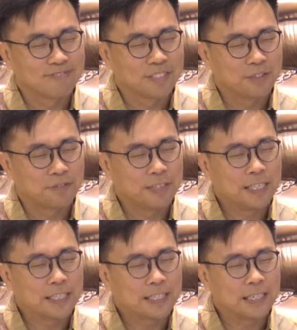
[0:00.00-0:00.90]

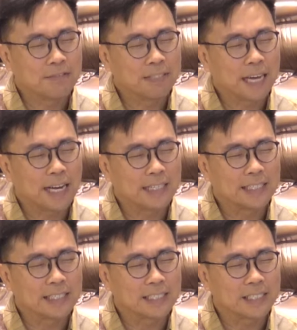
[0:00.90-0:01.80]
Feeling the loving
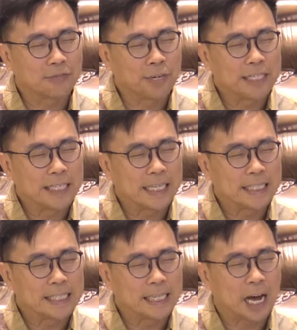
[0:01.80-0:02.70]
kindness
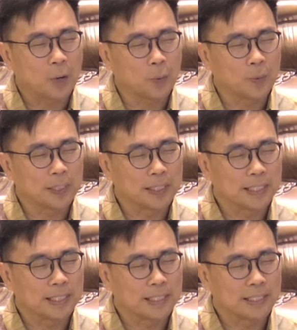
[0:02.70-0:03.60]
radiating
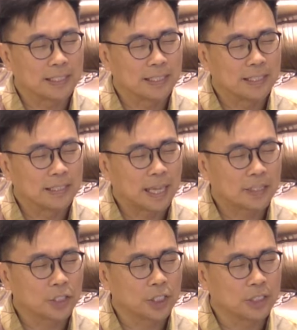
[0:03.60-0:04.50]
outwards,
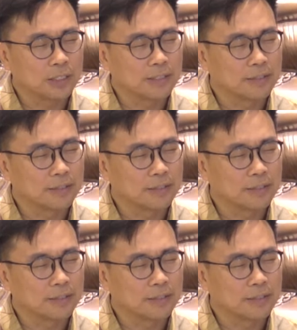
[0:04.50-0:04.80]
touching